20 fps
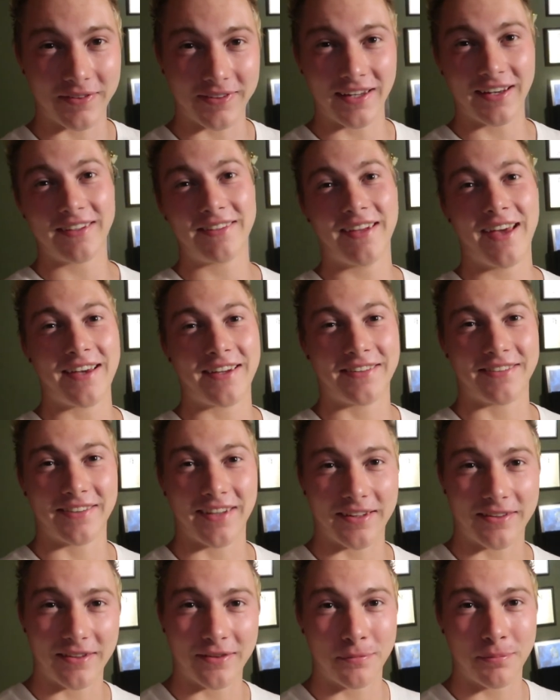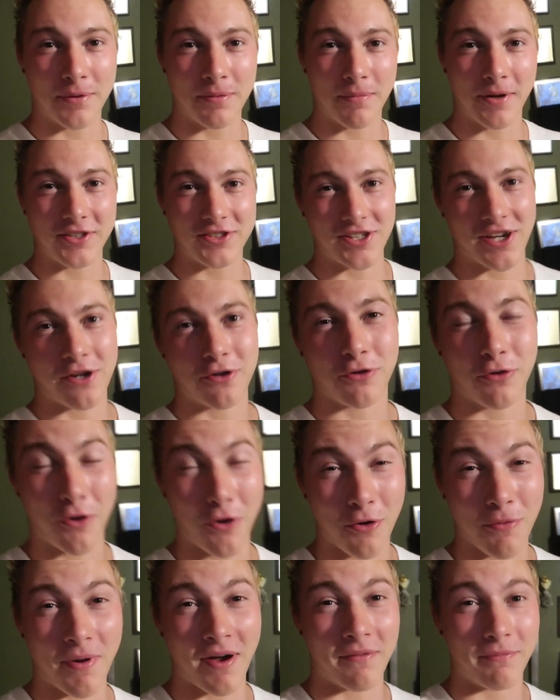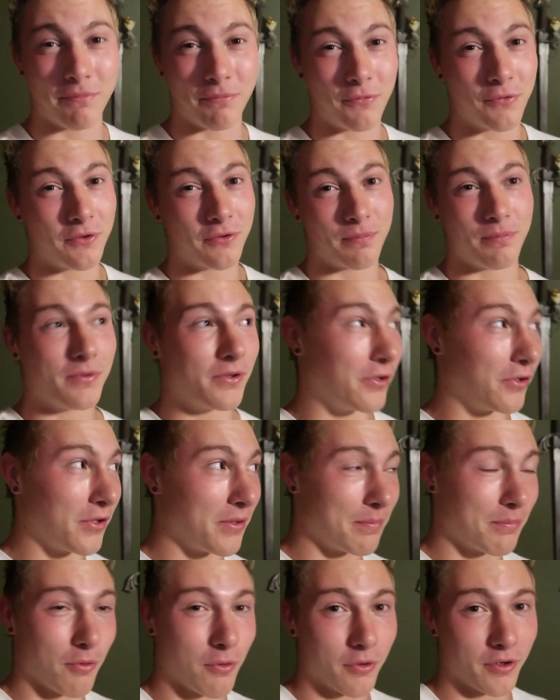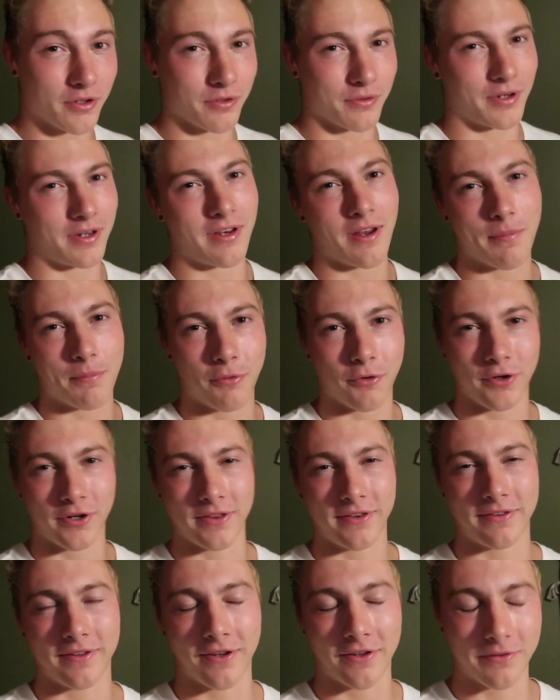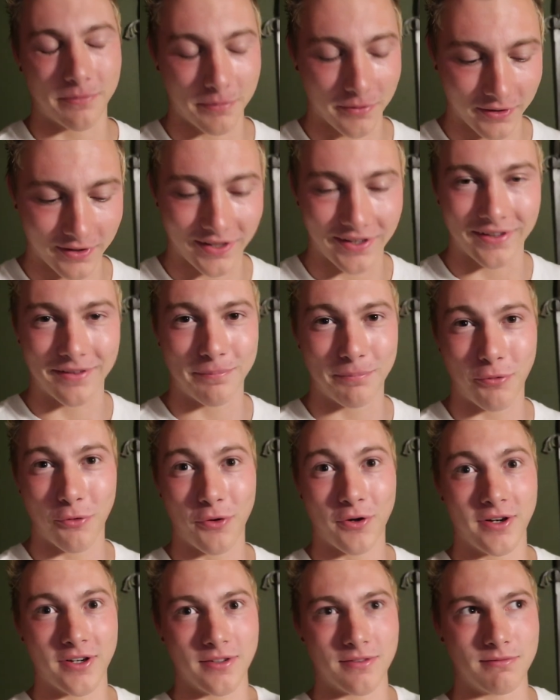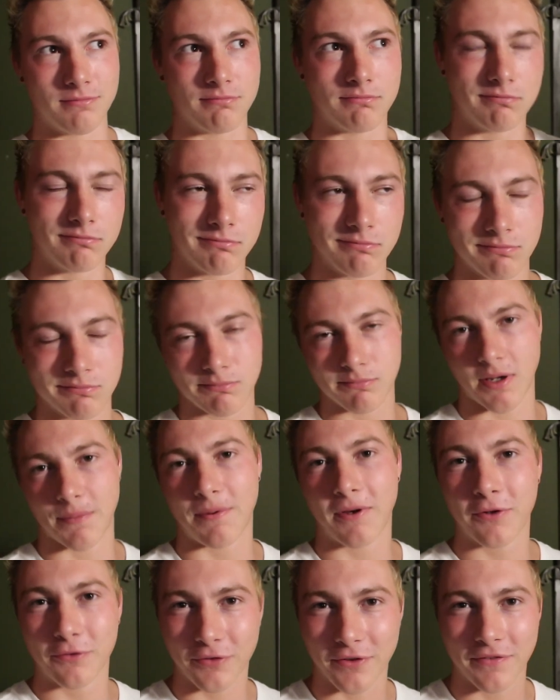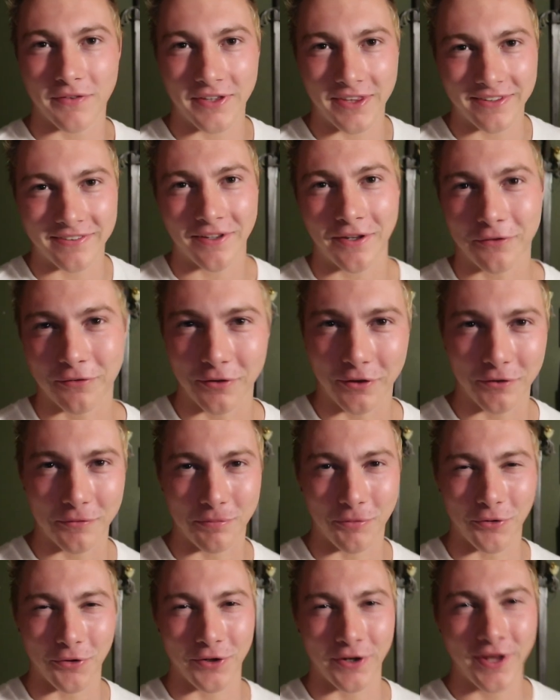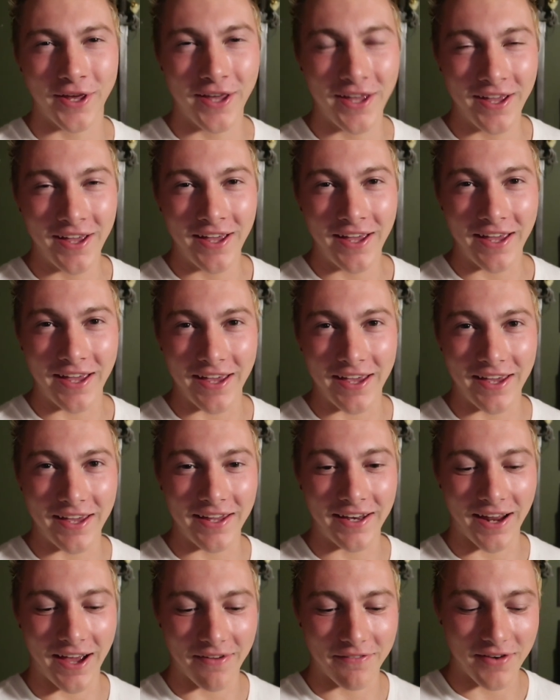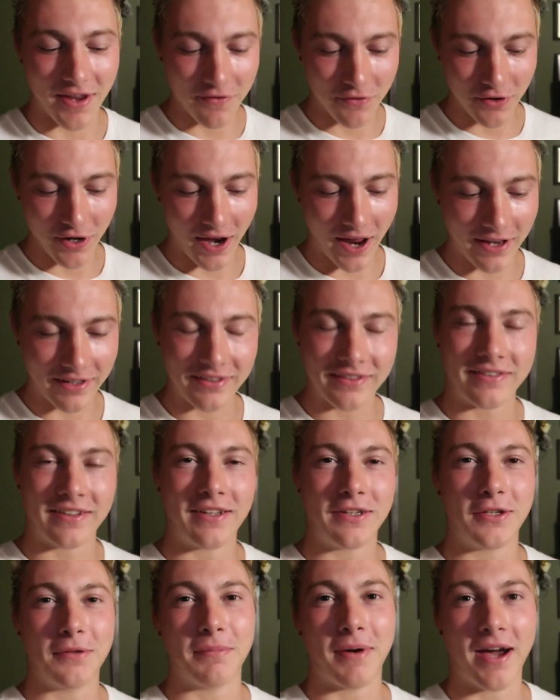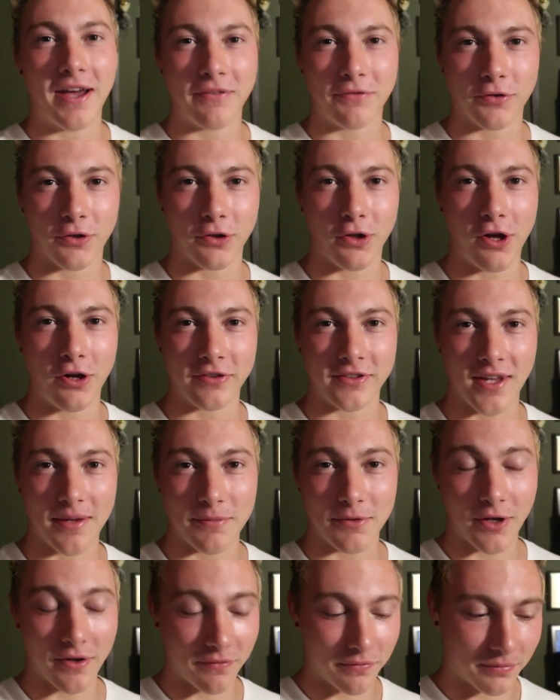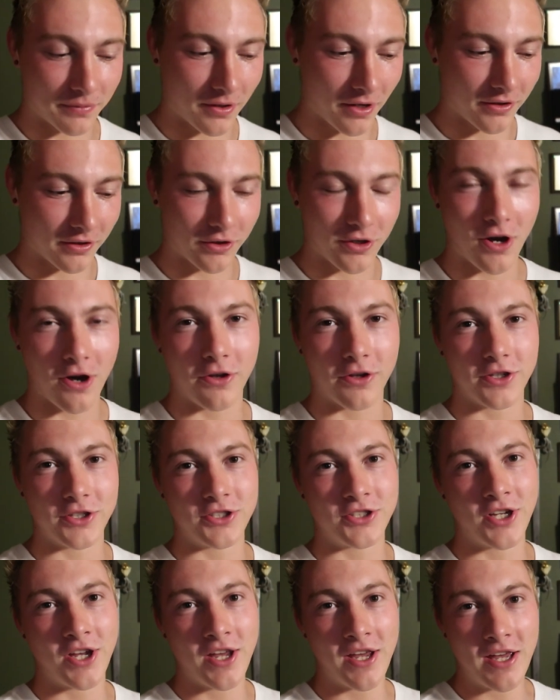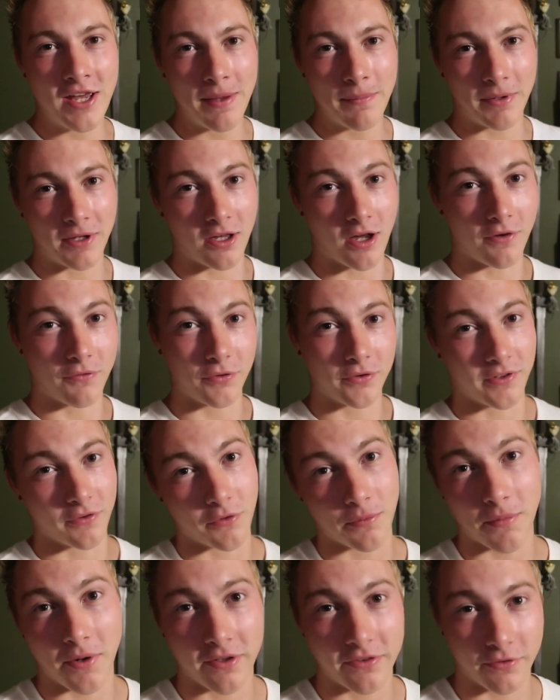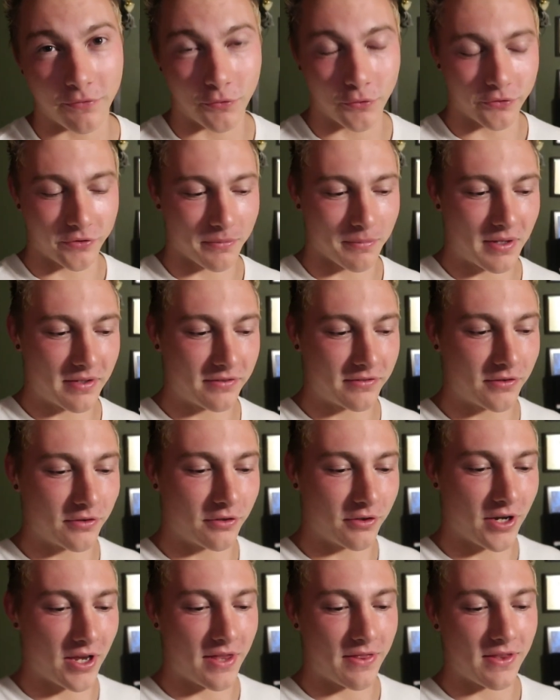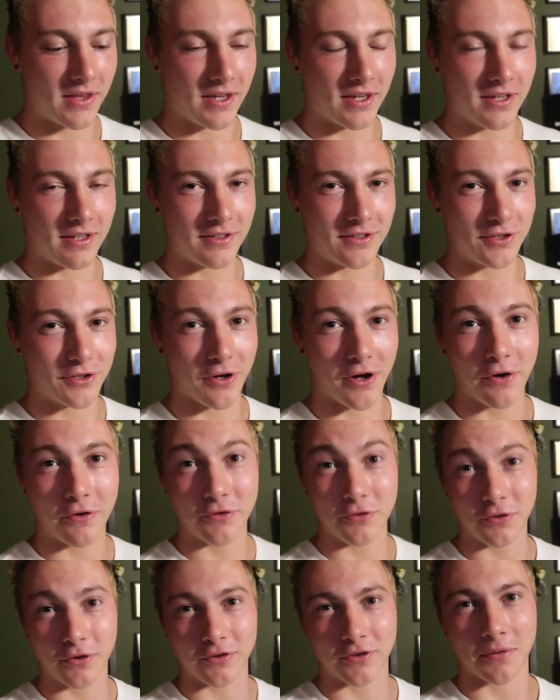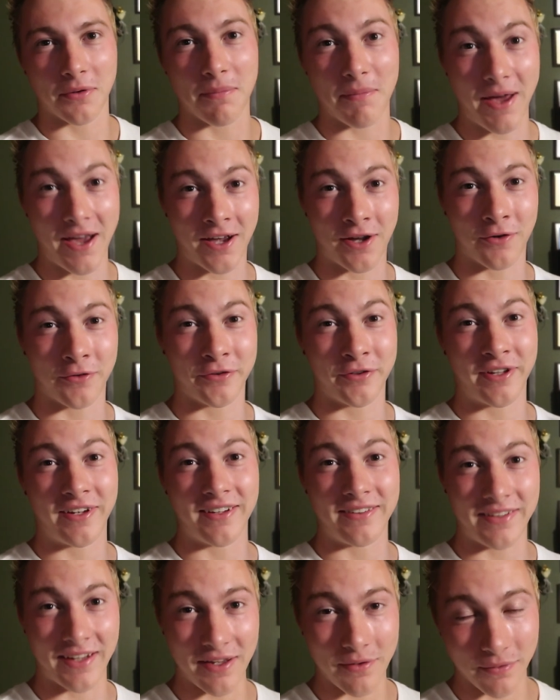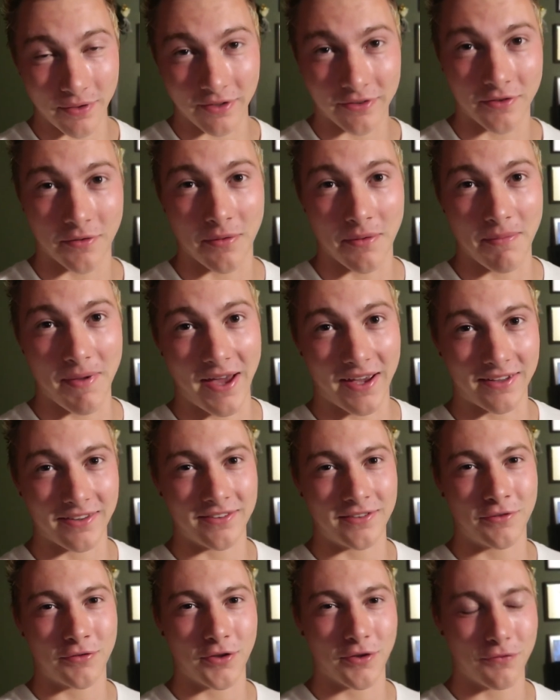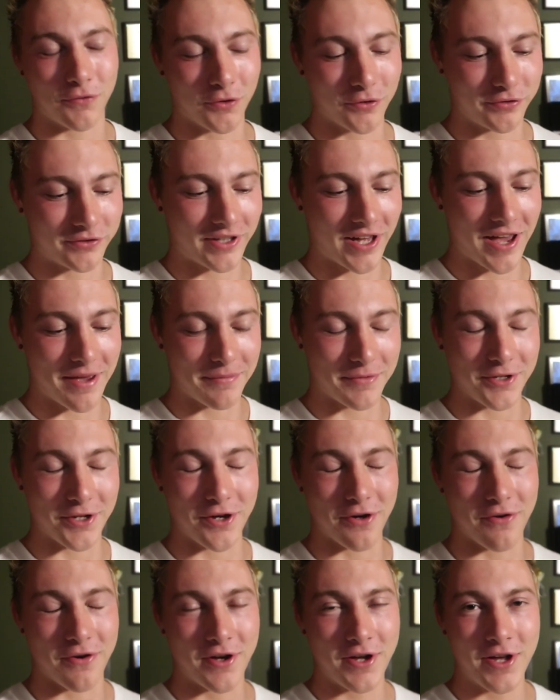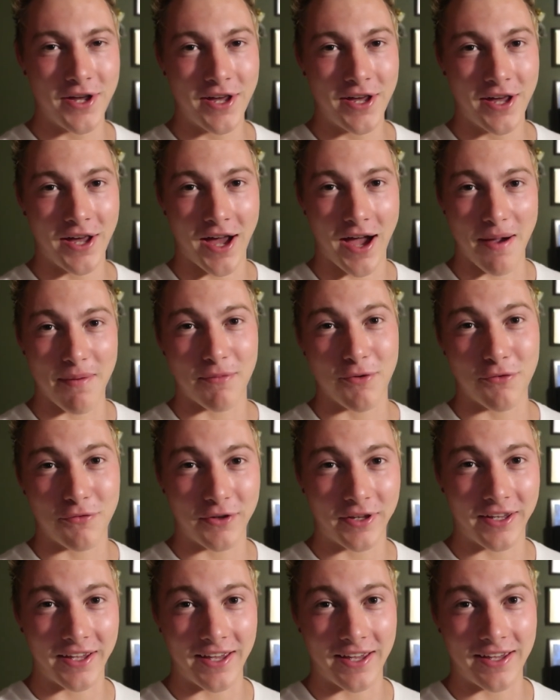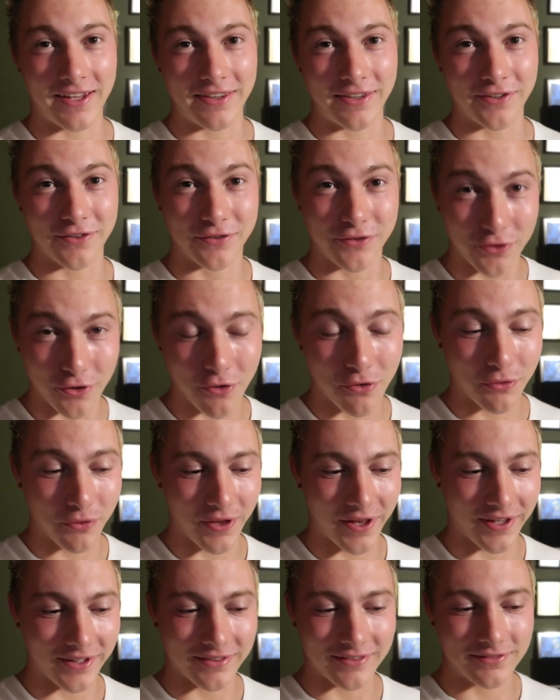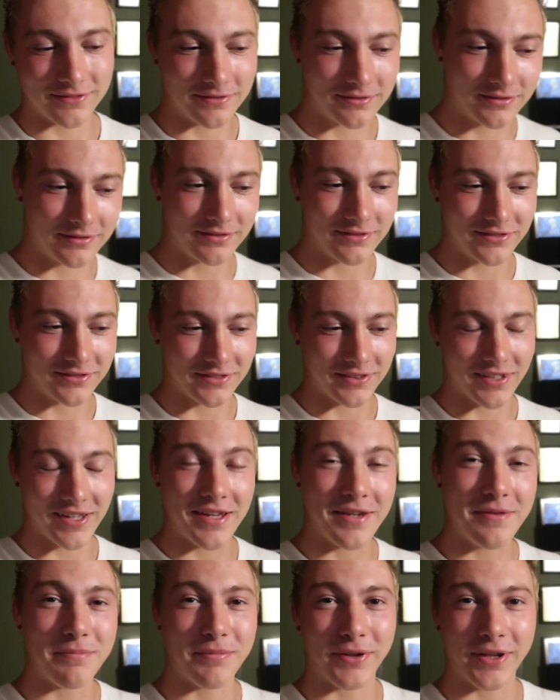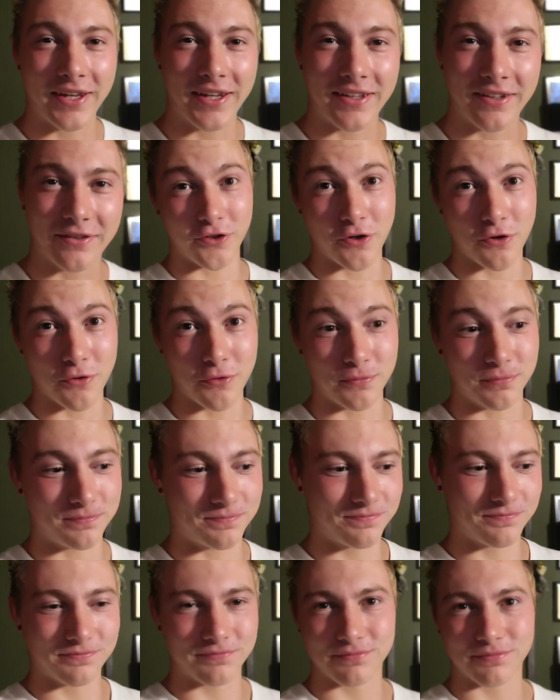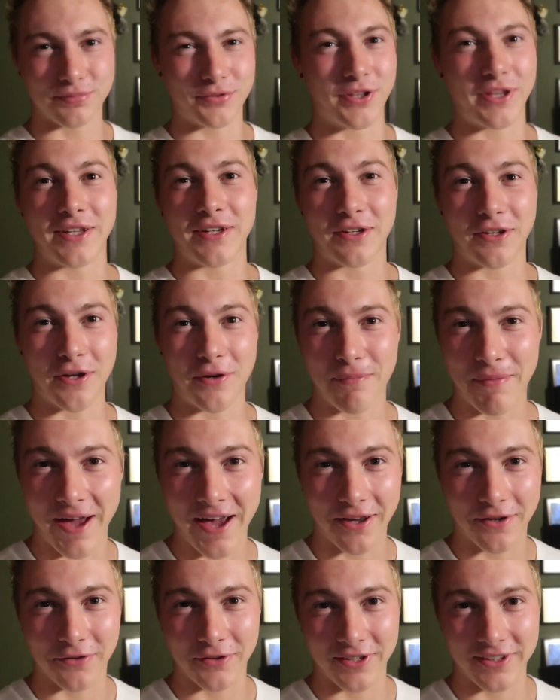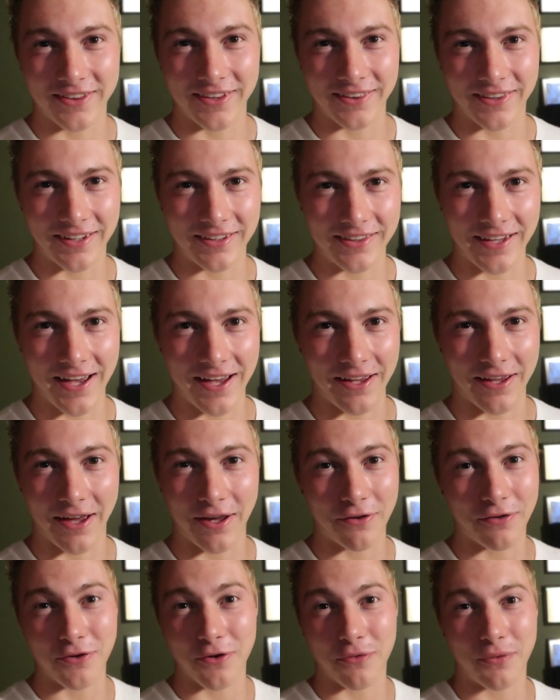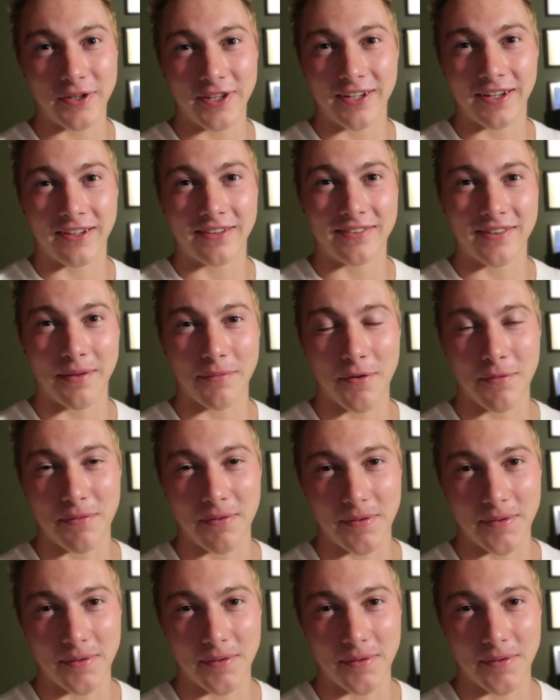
And it's kind of sad because like this has been my childhood home. I was literally born, right, not born in this house, but like born, my parents were living in this house when I was born. And I've never had to say goodbye for a long time. You know, I've gone to college, been gone for several months, a full semester. And then, you know, I always knew I was coming back. I always had a date when I was coming back. And this is for the first time, you know, I'm moving and there's no like in plans, no plan to come back or anything like that. I don't know when the next time I'll